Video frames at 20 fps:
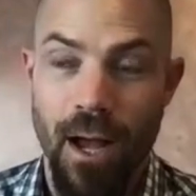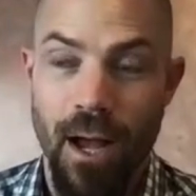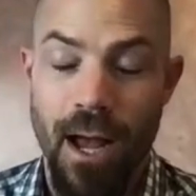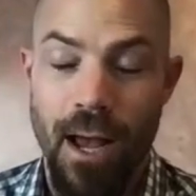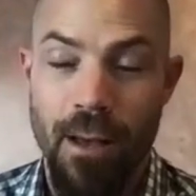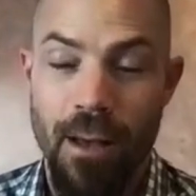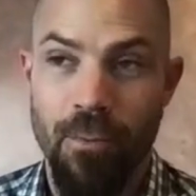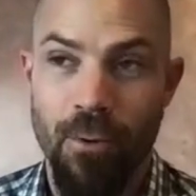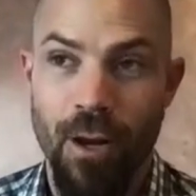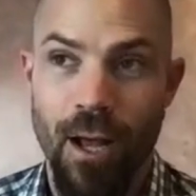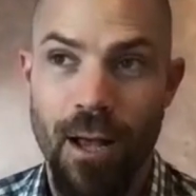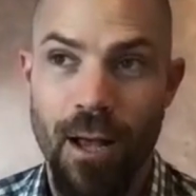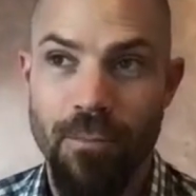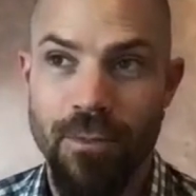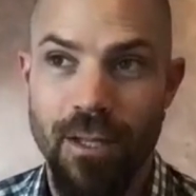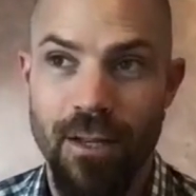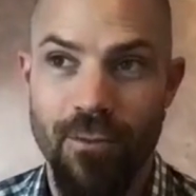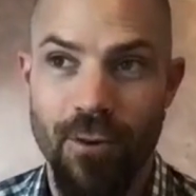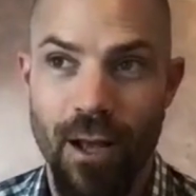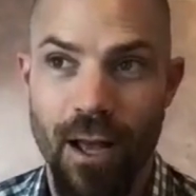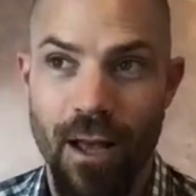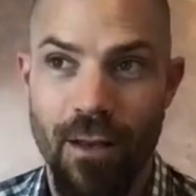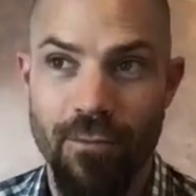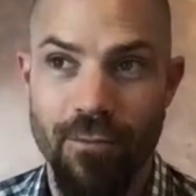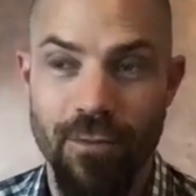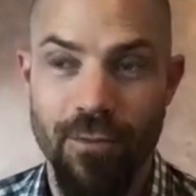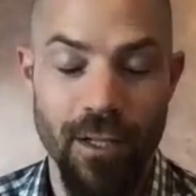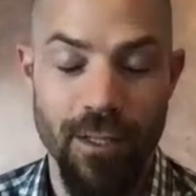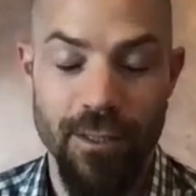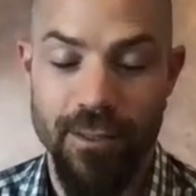i perhaps ever have
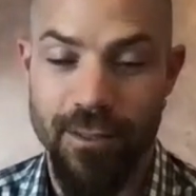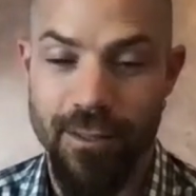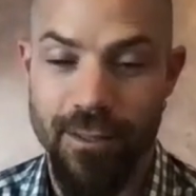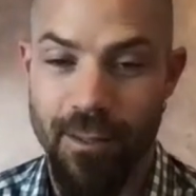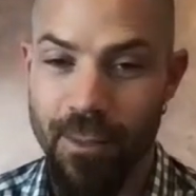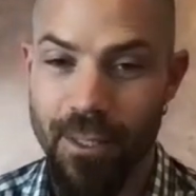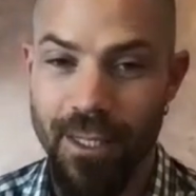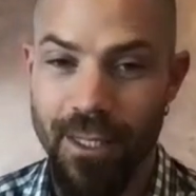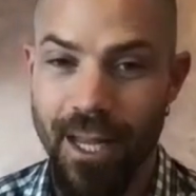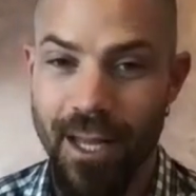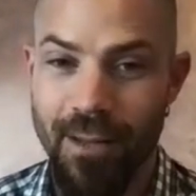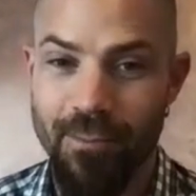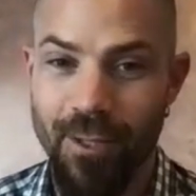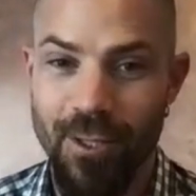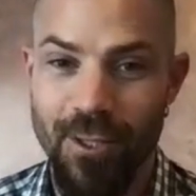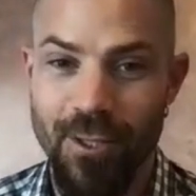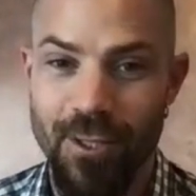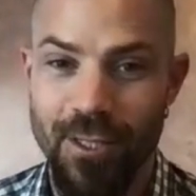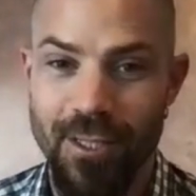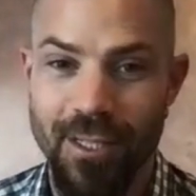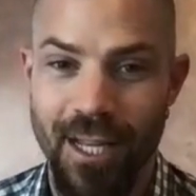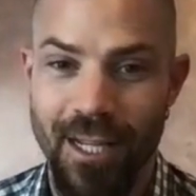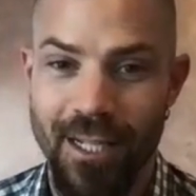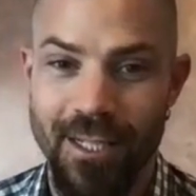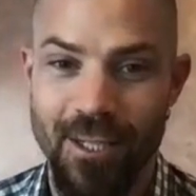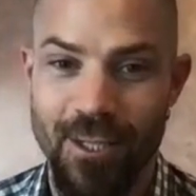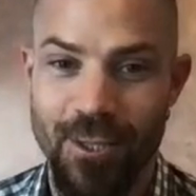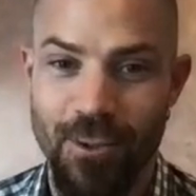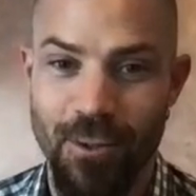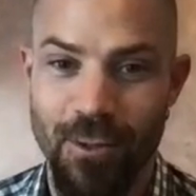felt i mean i'm not
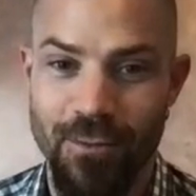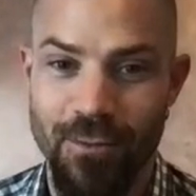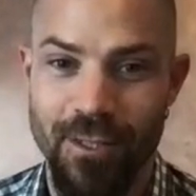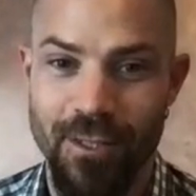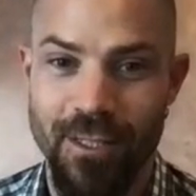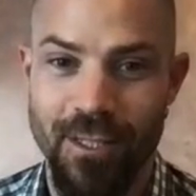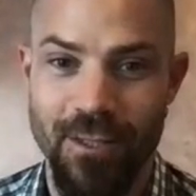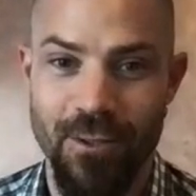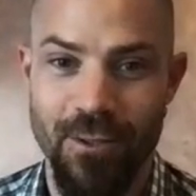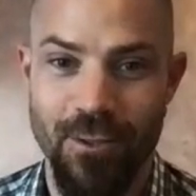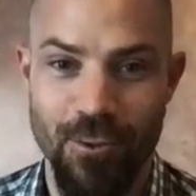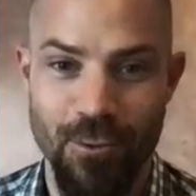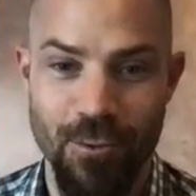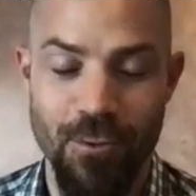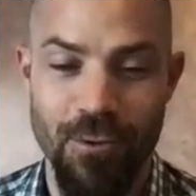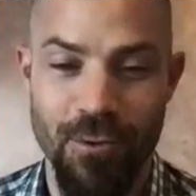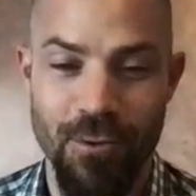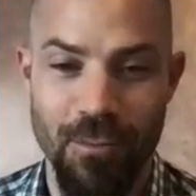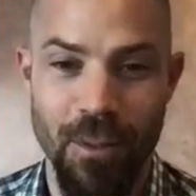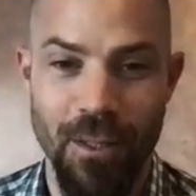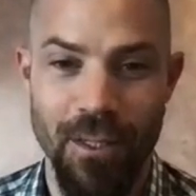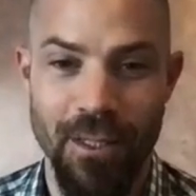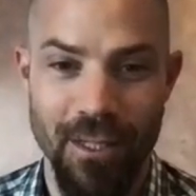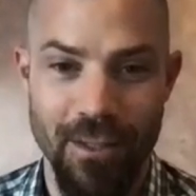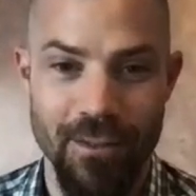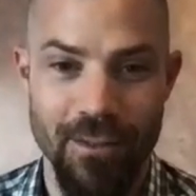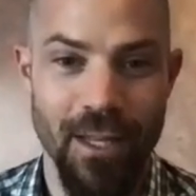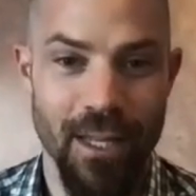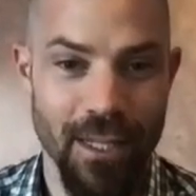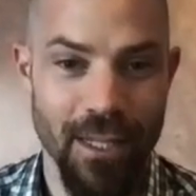exactly sure if this is the truth but
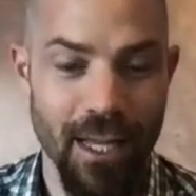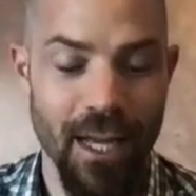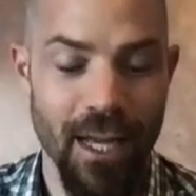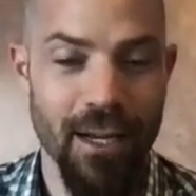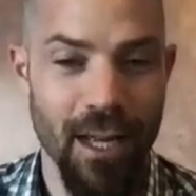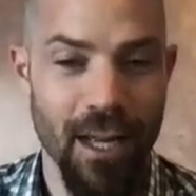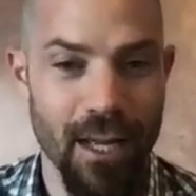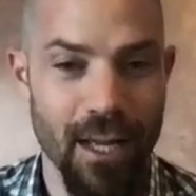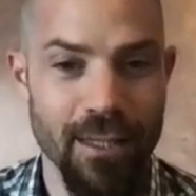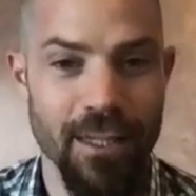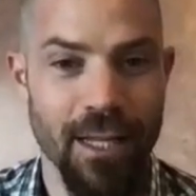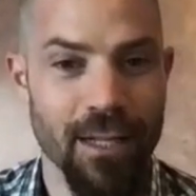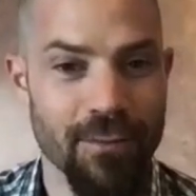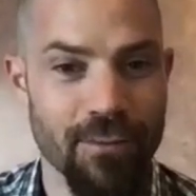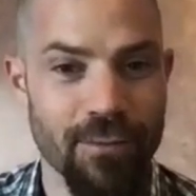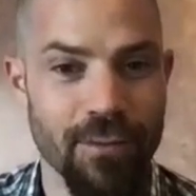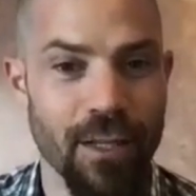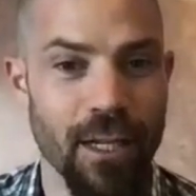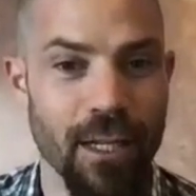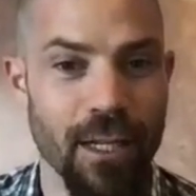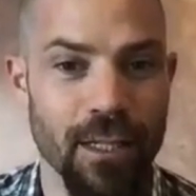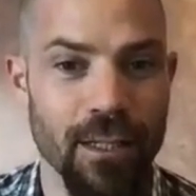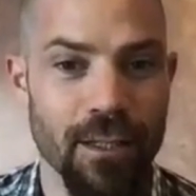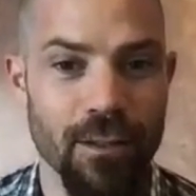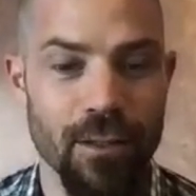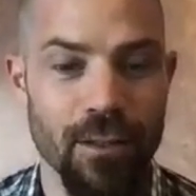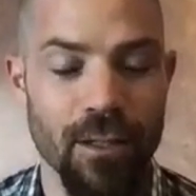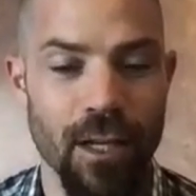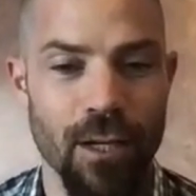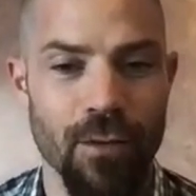it, it kind of had that feeling
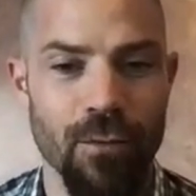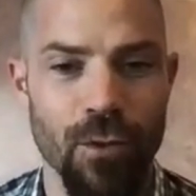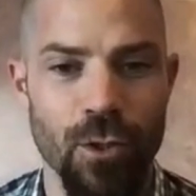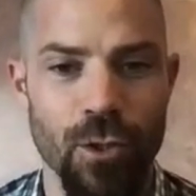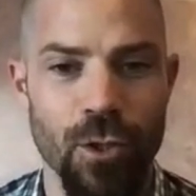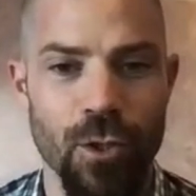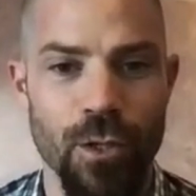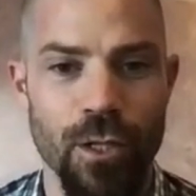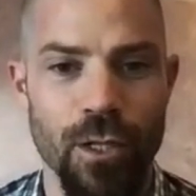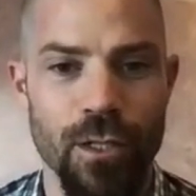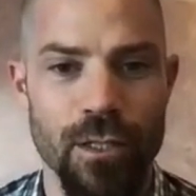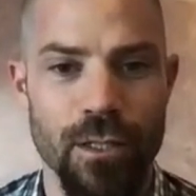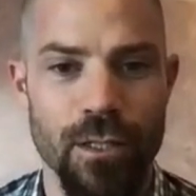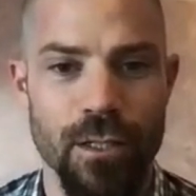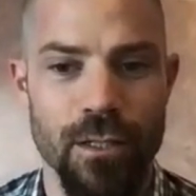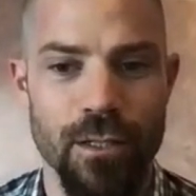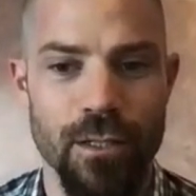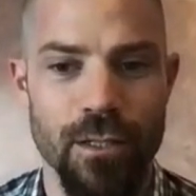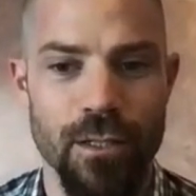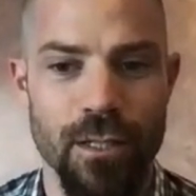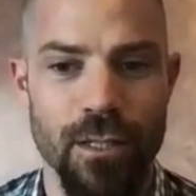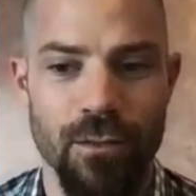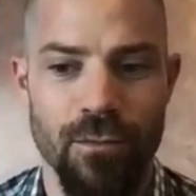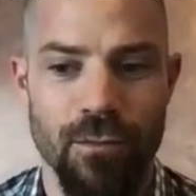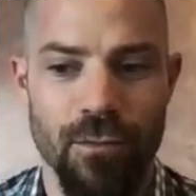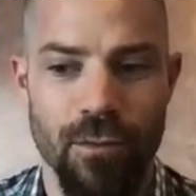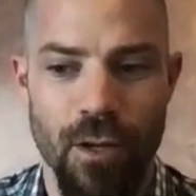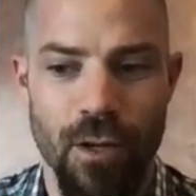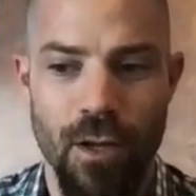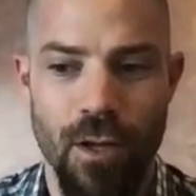kind of a newness and a sense
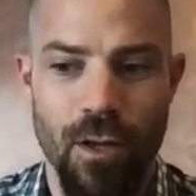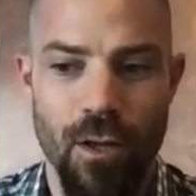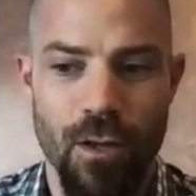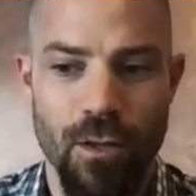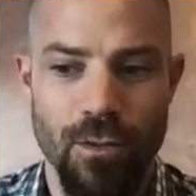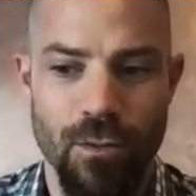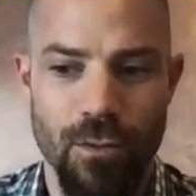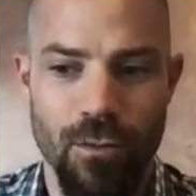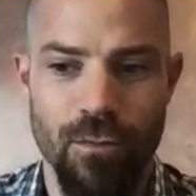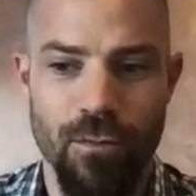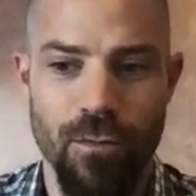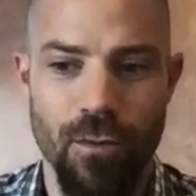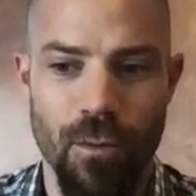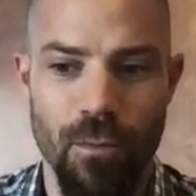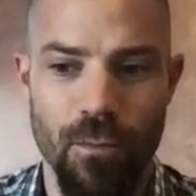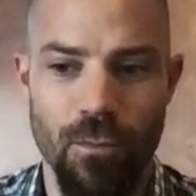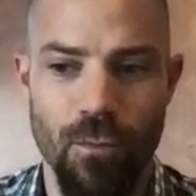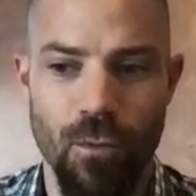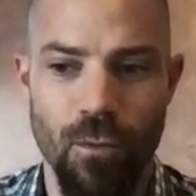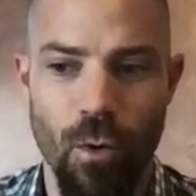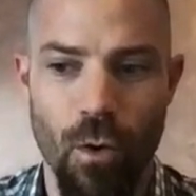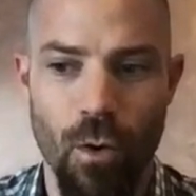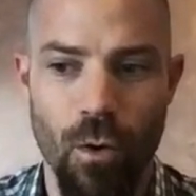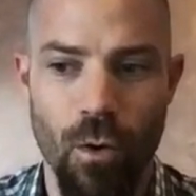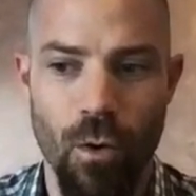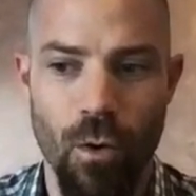of sort of um,